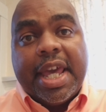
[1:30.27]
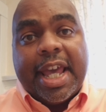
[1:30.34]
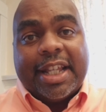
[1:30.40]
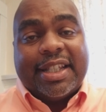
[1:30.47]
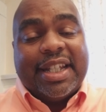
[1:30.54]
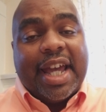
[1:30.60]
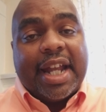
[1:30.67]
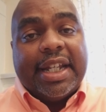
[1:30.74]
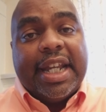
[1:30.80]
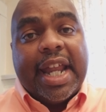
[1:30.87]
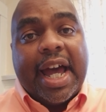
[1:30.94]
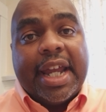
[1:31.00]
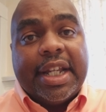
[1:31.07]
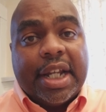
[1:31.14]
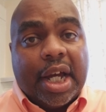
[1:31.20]
It's
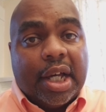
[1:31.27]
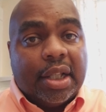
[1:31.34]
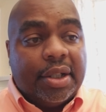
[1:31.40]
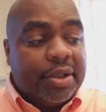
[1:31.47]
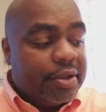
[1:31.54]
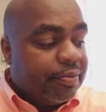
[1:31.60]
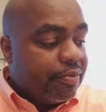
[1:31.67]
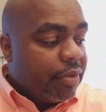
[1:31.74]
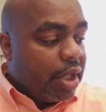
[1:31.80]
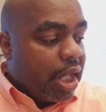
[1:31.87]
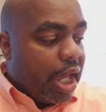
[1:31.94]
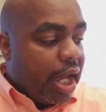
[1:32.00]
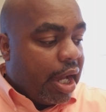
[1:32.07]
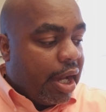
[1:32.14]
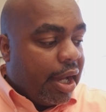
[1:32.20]
$99,
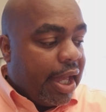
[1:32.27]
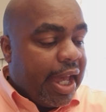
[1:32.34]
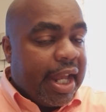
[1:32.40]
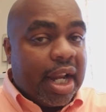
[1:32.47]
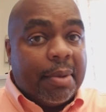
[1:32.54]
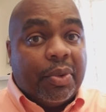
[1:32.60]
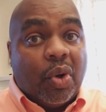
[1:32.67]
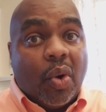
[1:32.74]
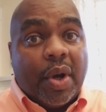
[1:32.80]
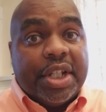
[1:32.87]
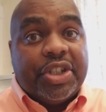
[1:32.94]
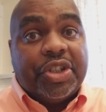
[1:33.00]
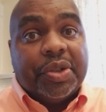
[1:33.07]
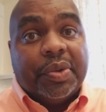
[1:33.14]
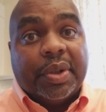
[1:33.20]
and I'm going
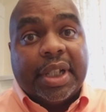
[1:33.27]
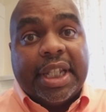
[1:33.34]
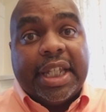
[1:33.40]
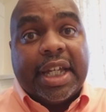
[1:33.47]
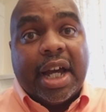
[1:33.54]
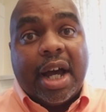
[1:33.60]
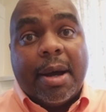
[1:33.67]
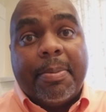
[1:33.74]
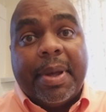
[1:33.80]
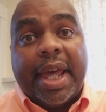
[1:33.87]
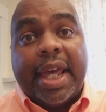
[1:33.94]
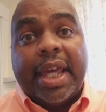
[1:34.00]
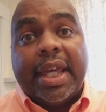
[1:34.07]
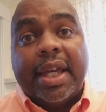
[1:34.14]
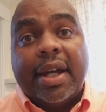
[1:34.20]
to link up
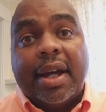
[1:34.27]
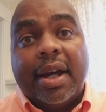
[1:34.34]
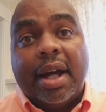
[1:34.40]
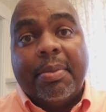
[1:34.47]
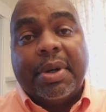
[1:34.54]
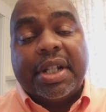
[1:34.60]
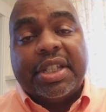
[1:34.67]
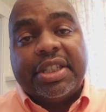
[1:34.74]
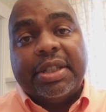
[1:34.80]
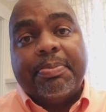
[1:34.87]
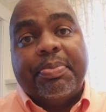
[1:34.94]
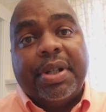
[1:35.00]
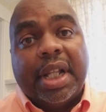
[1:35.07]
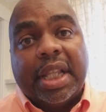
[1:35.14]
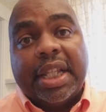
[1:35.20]
I'm going to
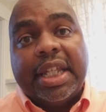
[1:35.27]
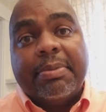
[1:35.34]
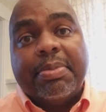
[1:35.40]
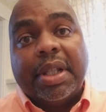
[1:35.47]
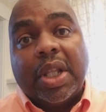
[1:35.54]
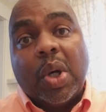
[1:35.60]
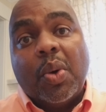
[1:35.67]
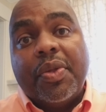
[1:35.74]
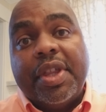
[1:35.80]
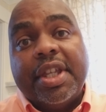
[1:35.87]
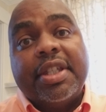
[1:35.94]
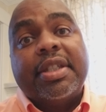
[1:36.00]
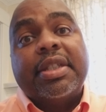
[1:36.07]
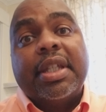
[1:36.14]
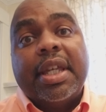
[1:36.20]
put a link below
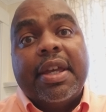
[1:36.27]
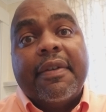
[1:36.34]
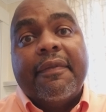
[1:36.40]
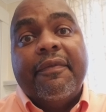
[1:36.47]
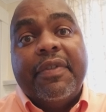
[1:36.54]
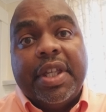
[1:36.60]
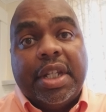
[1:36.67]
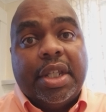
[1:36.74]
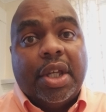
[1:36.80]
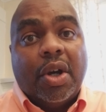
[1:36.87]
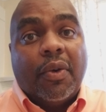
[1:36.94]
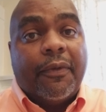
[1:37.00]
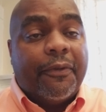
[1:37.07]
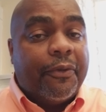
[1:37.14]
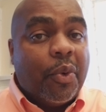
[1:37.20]
this video
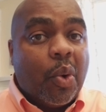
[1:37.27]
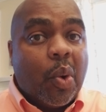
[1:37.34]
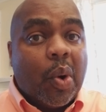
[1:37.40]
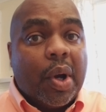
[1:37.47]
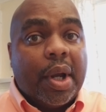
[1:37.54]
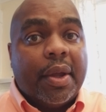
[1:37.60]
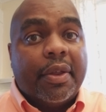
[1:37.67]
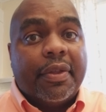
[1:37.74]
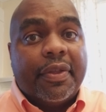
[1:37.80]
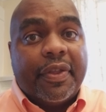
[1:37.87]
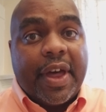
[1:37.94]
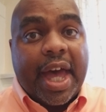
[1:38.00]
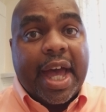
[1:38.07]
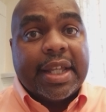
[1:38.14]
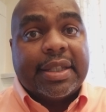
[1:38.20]
for
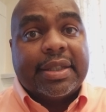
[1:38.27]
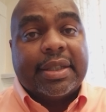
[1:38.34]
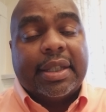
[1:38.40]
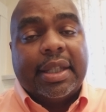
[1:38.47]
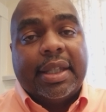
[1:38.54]
that